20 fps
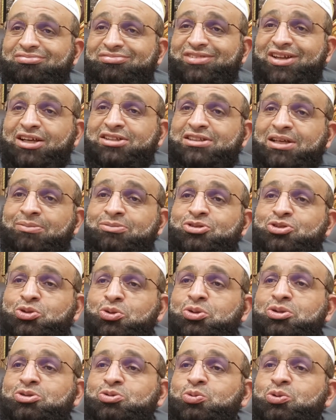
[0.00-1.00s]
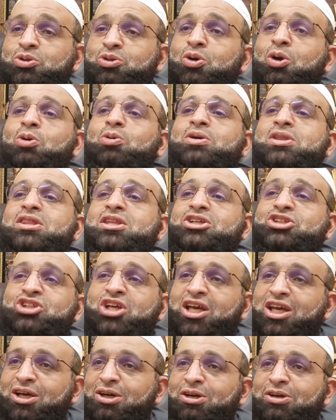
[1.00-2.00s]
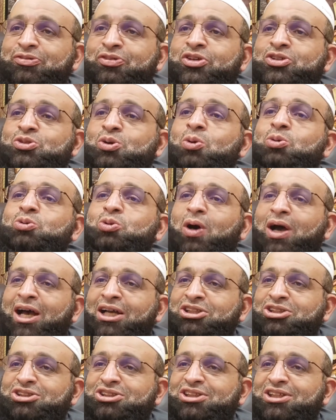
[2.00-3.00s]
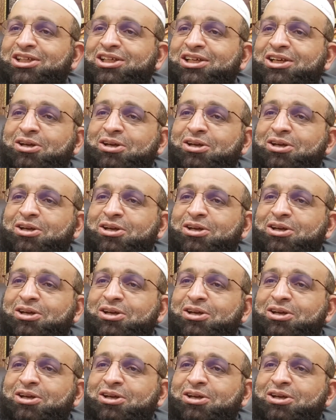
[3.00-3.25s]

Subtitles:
Like some students would go with the Sheikh if he's going to Hajj,